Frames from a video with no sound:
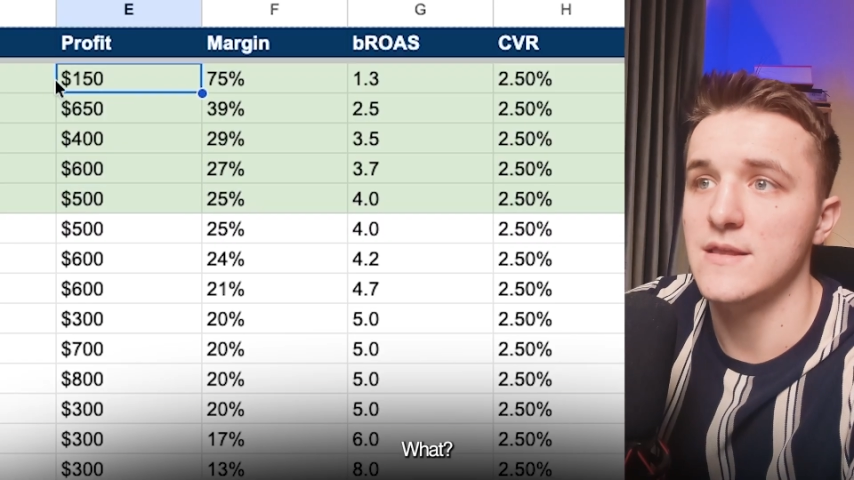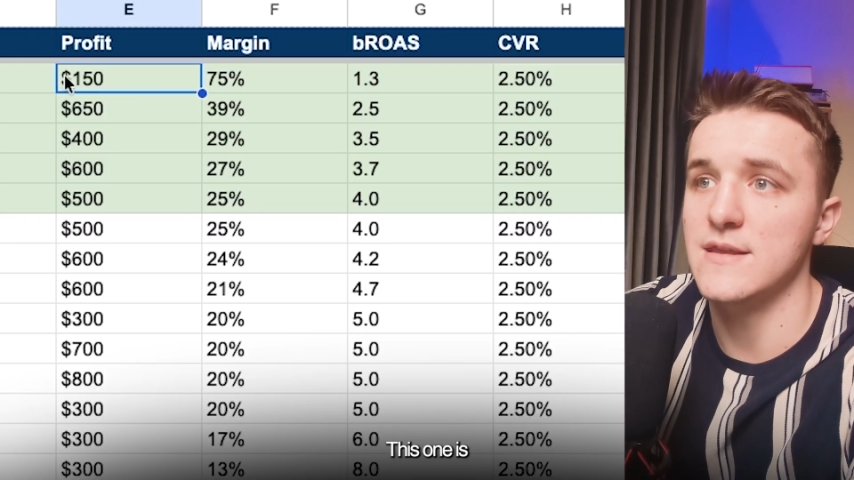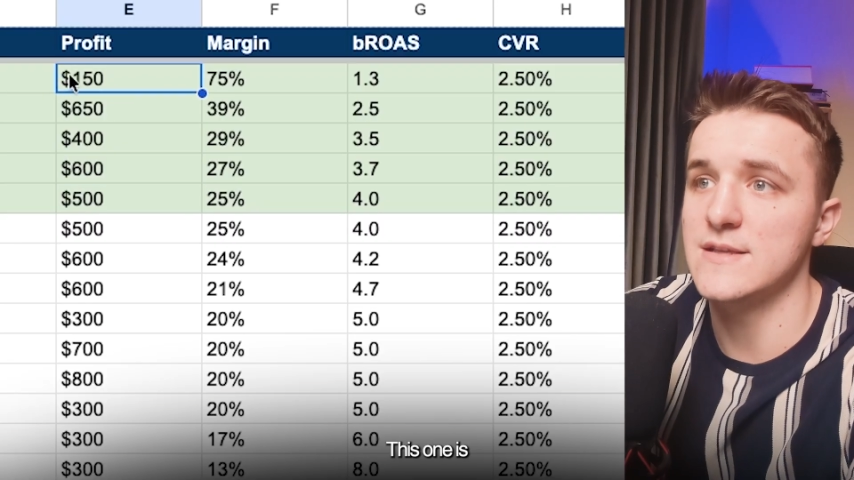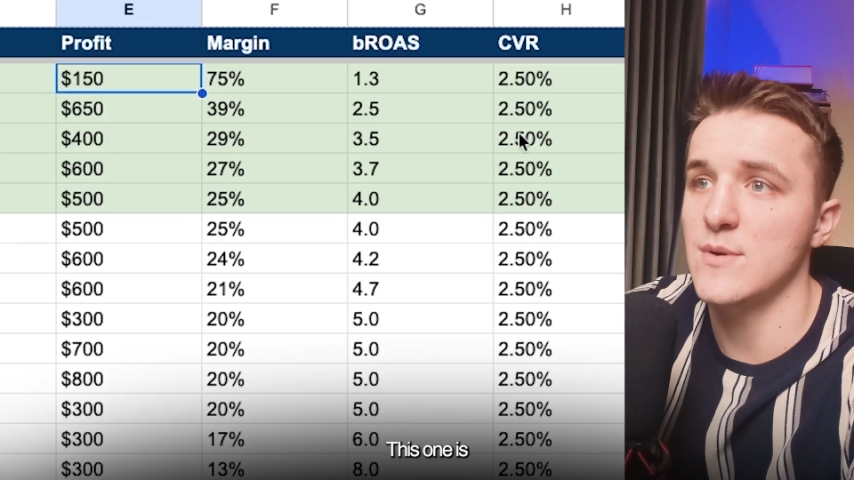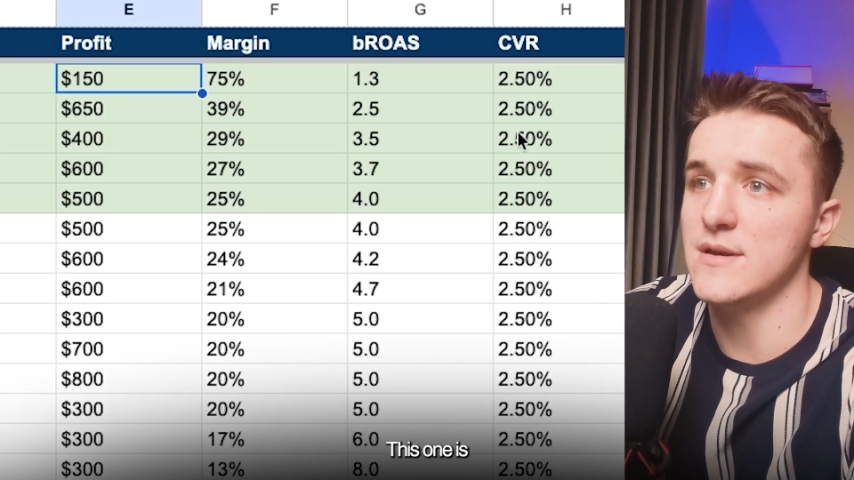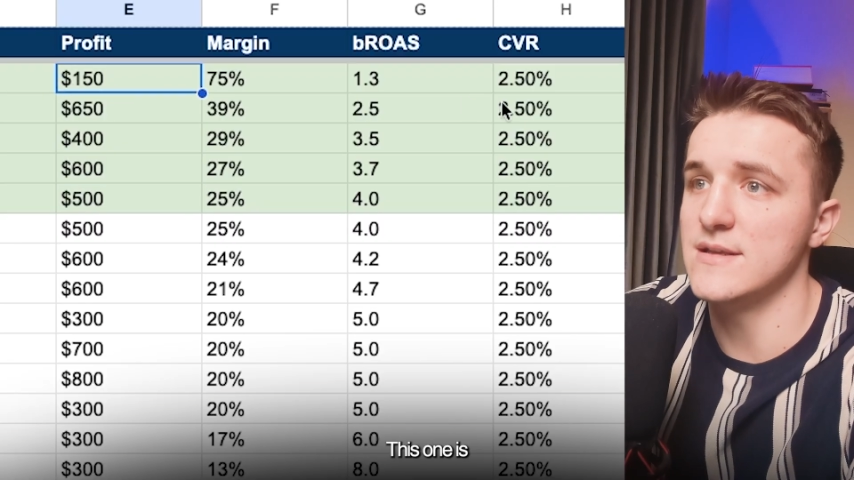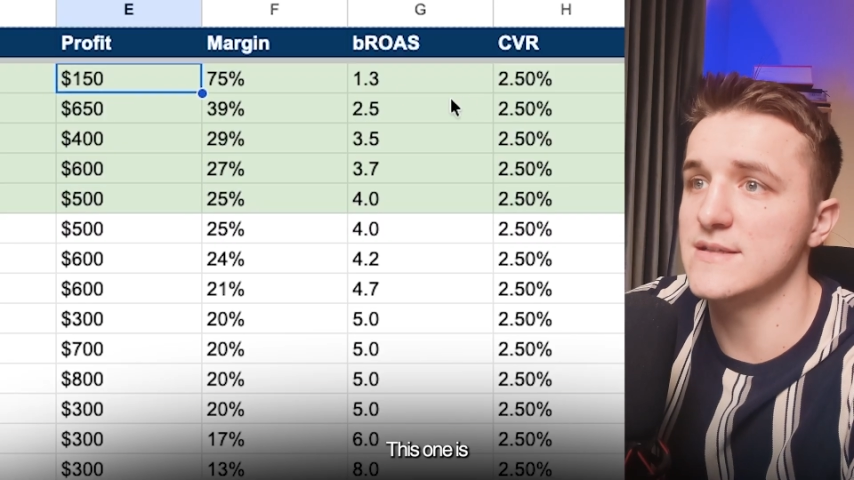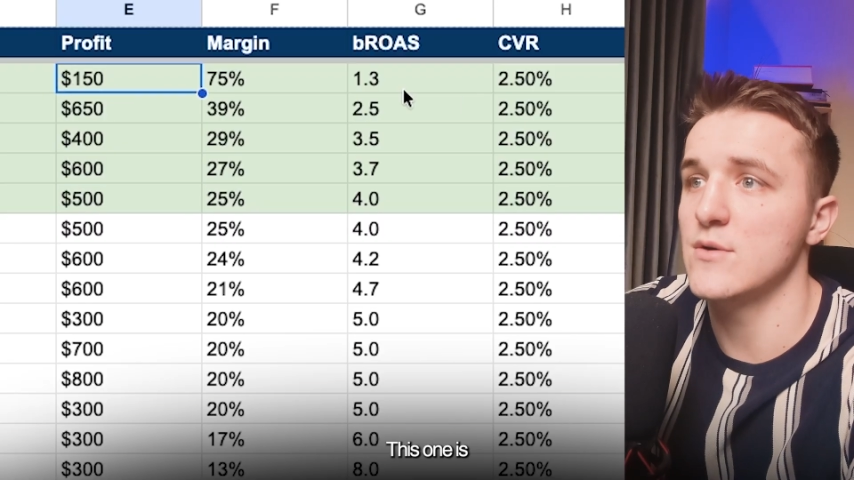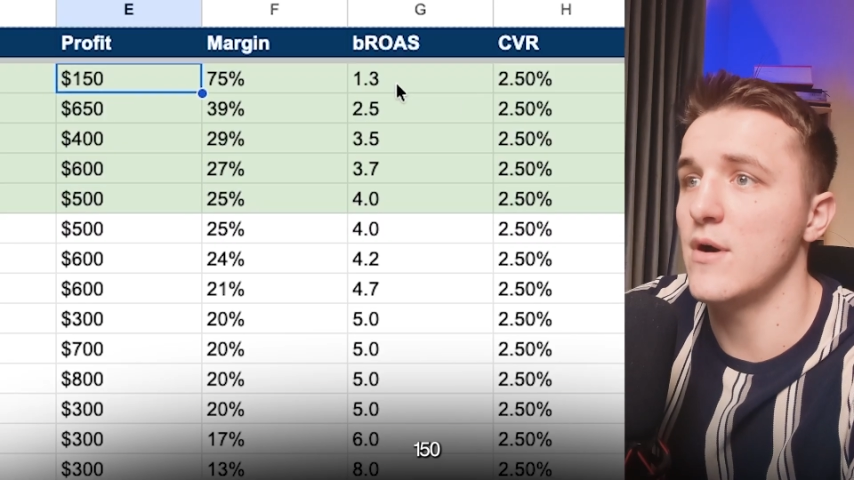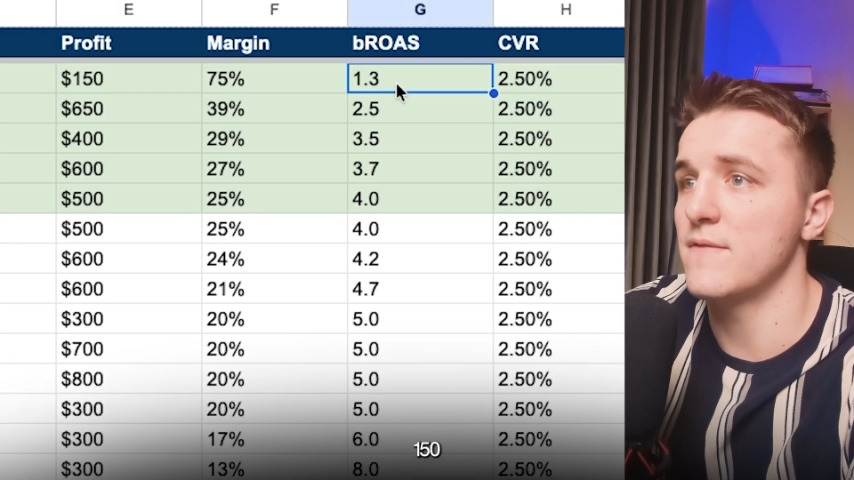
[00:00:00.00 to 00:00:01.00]
this one
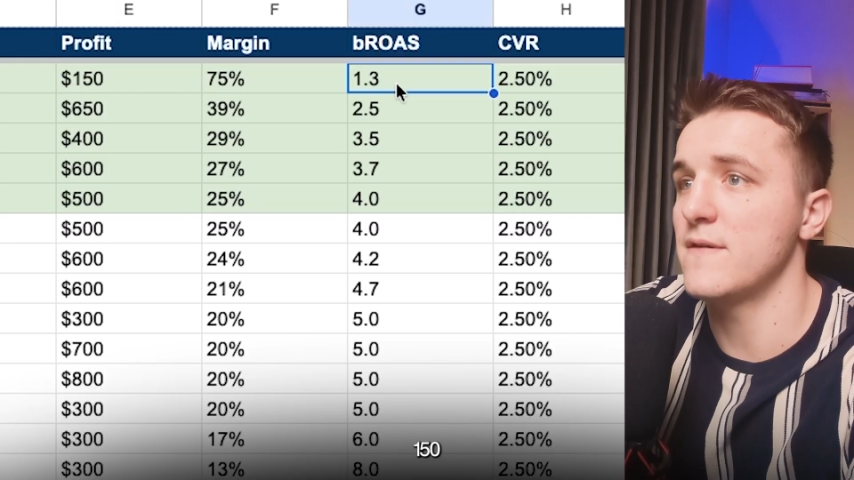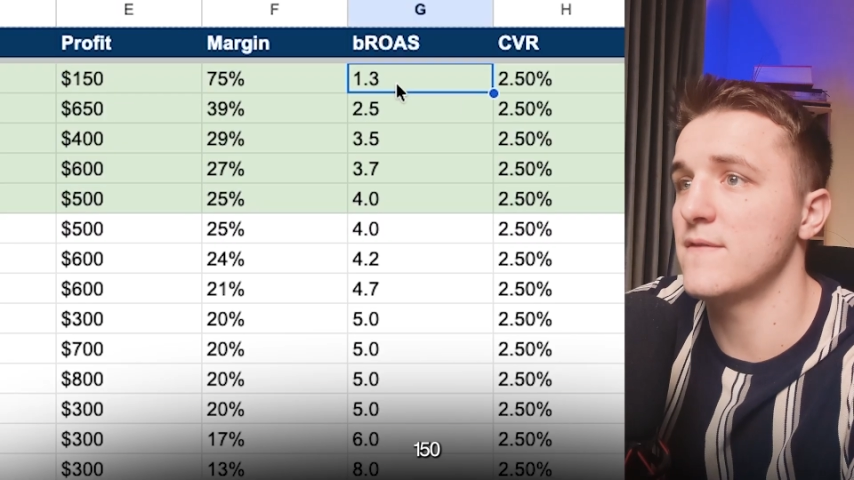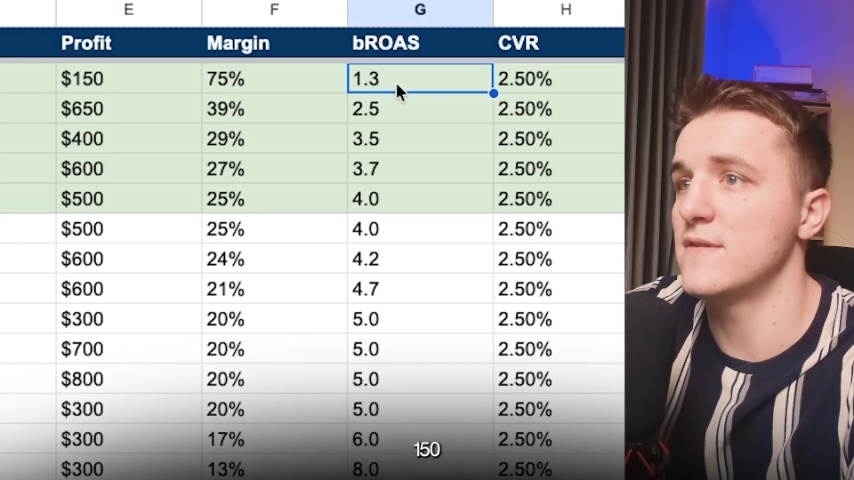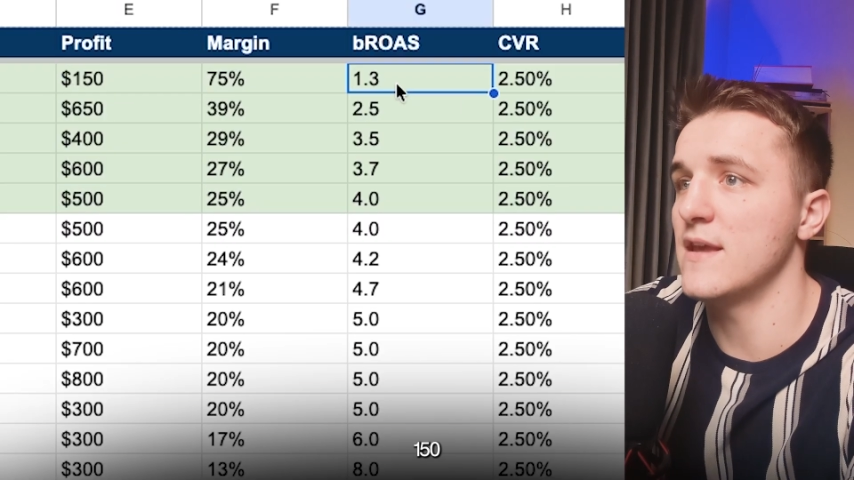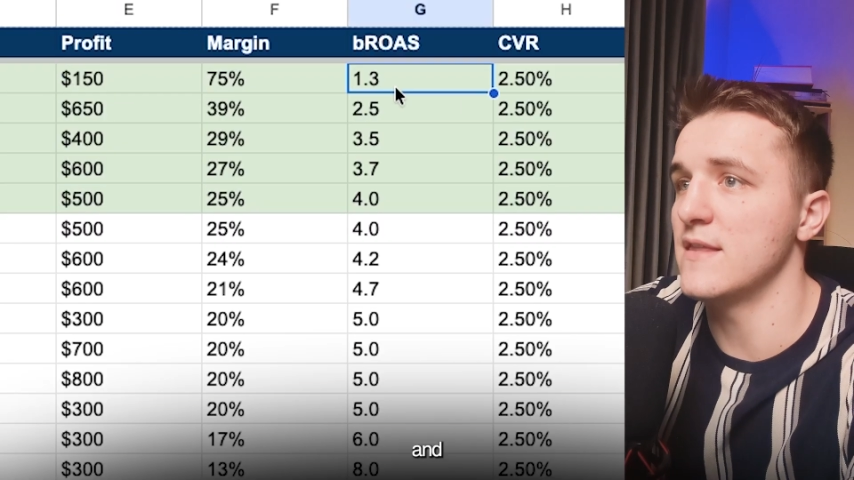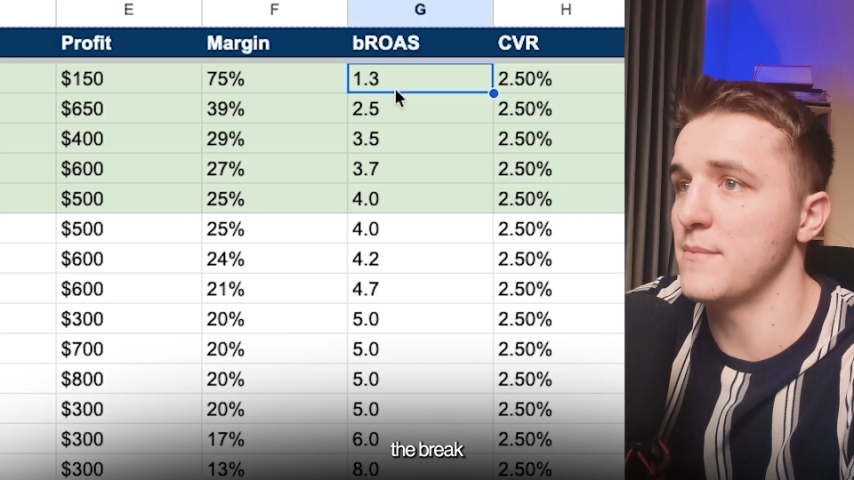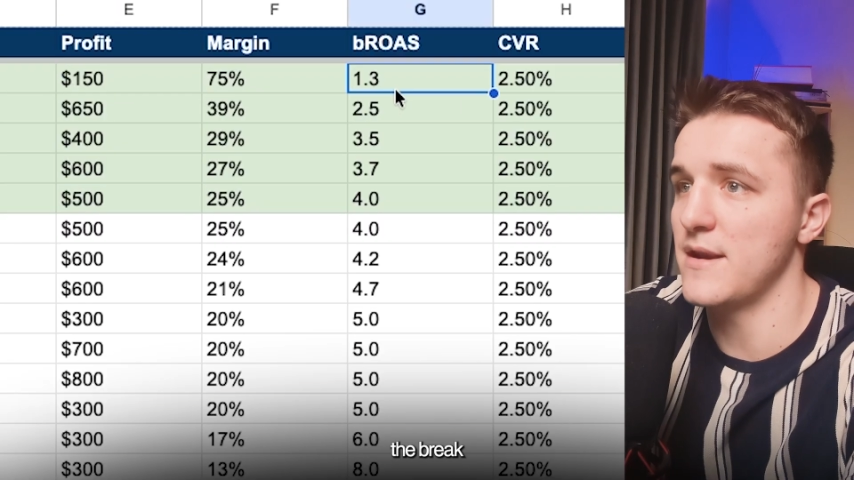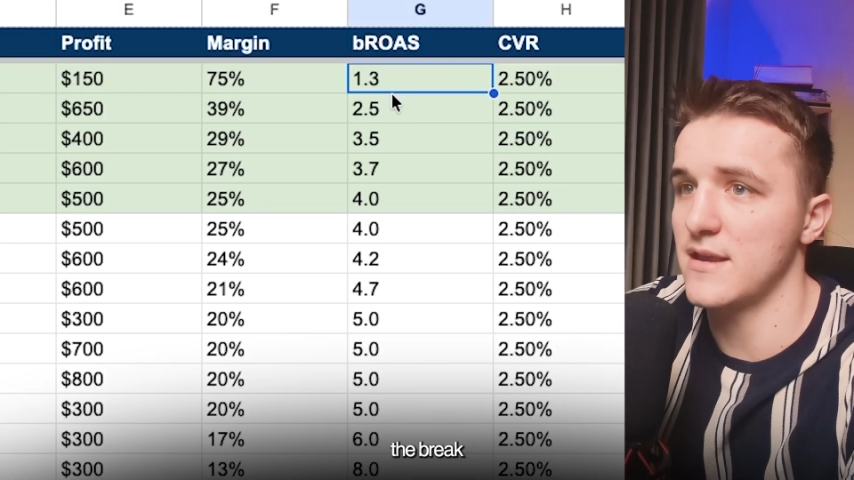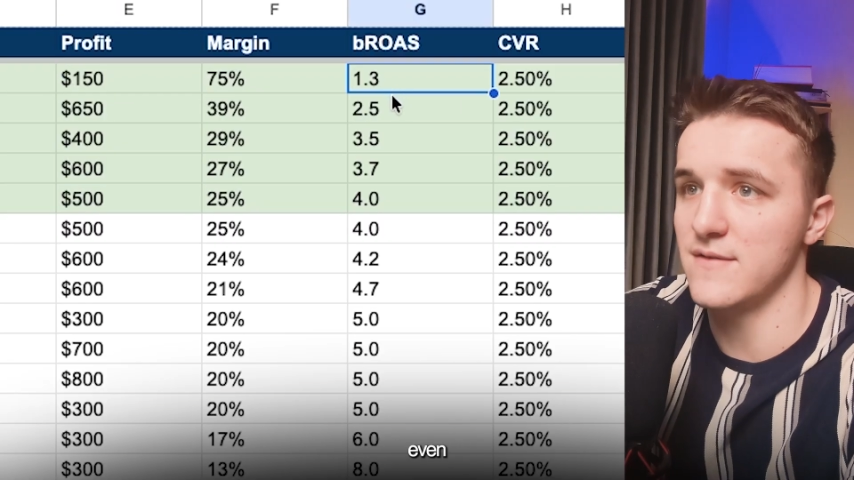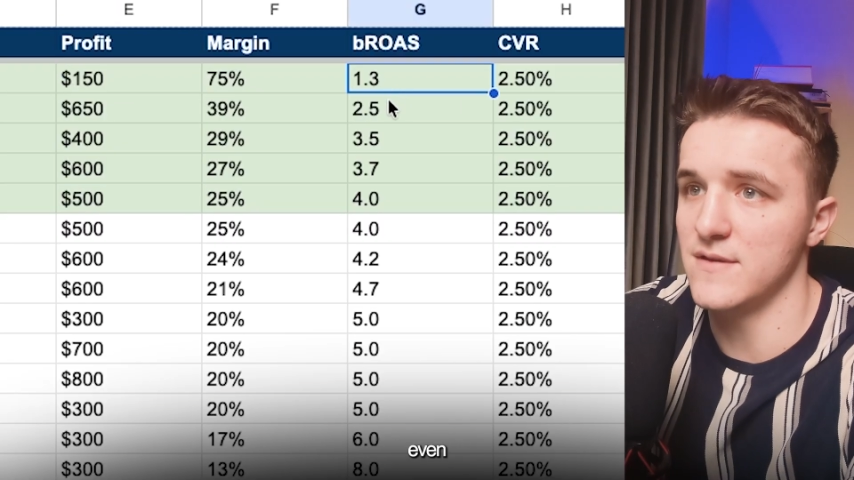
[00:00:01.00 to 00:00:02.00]
is $150 and the
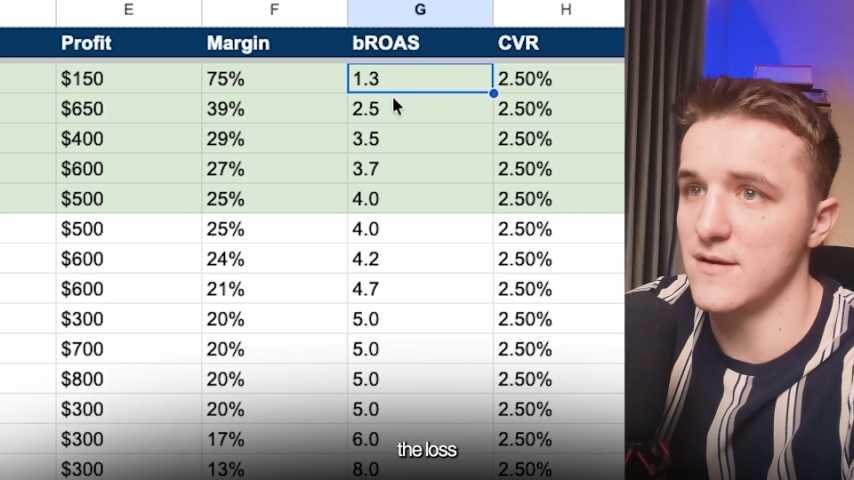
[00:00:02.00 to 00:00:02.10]
break-even